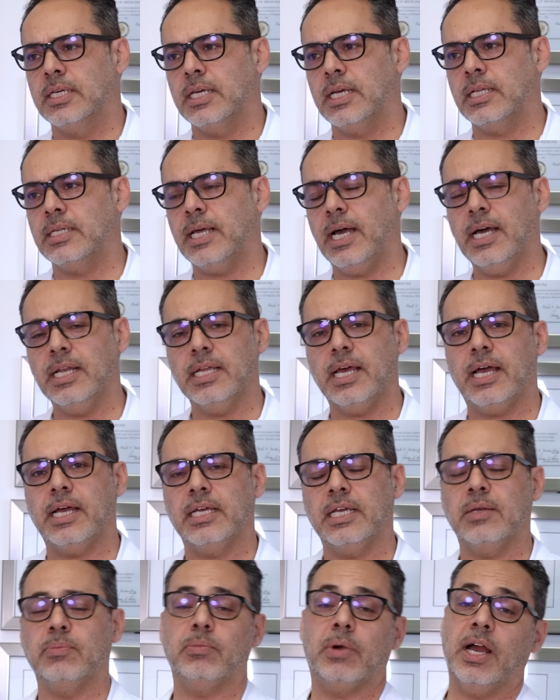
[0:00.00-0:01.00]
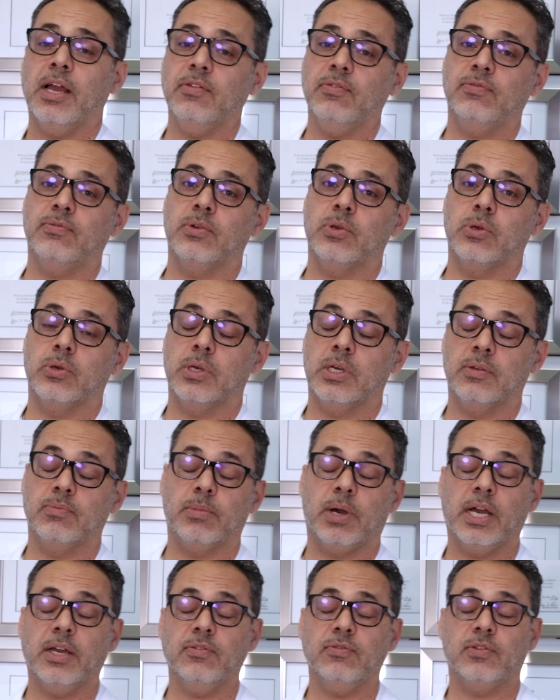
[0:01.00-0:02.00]
And that, in my view, in
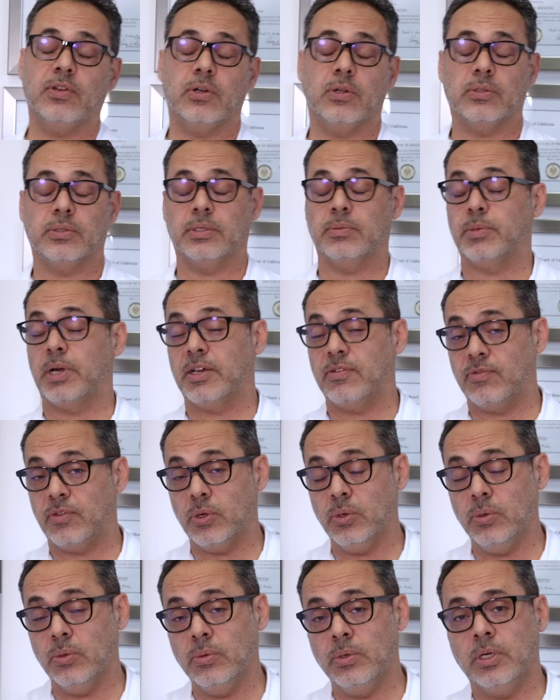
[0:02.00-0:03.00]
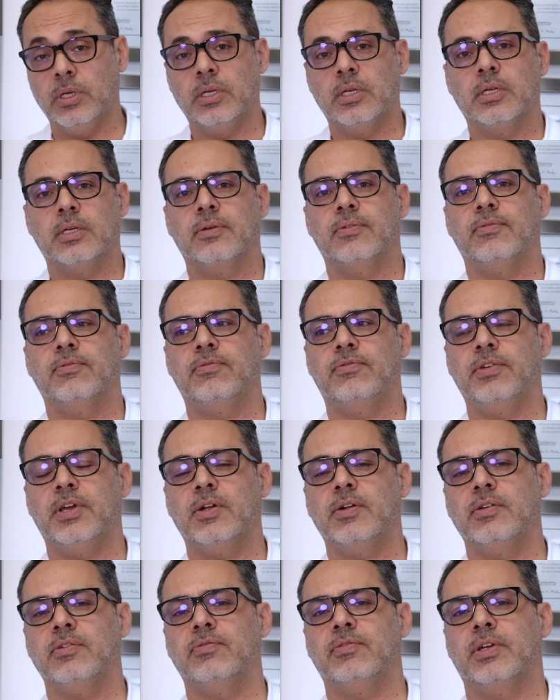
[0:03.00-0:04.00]
my field, in my view,
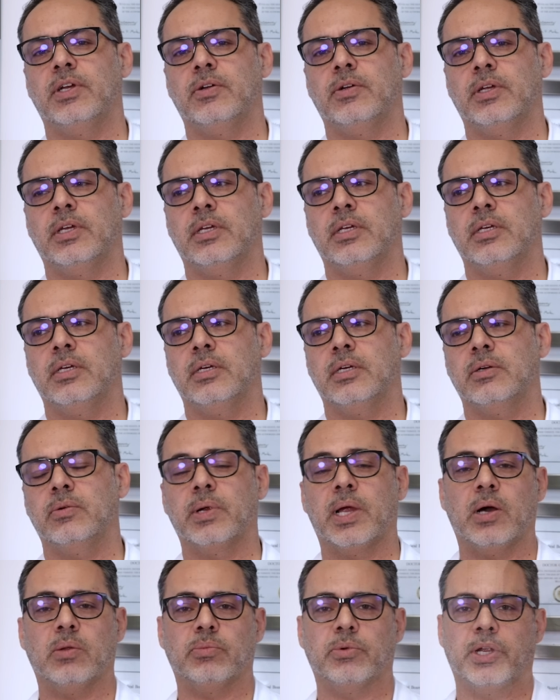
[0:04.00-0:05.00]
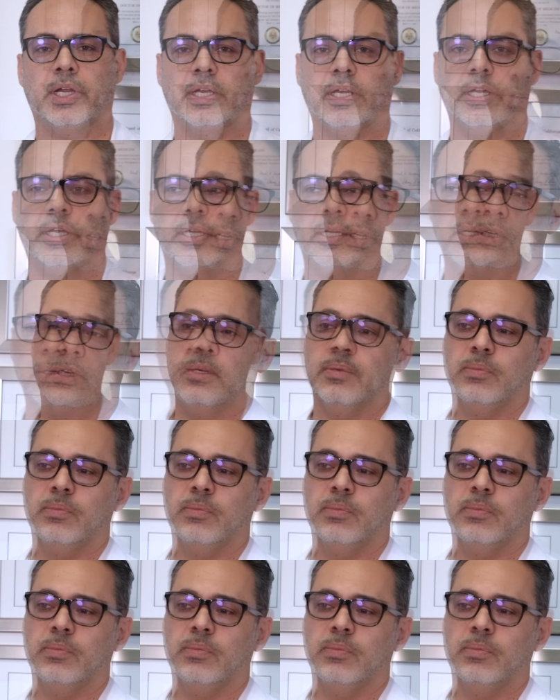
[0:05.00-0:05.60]
very, very groundbreaking.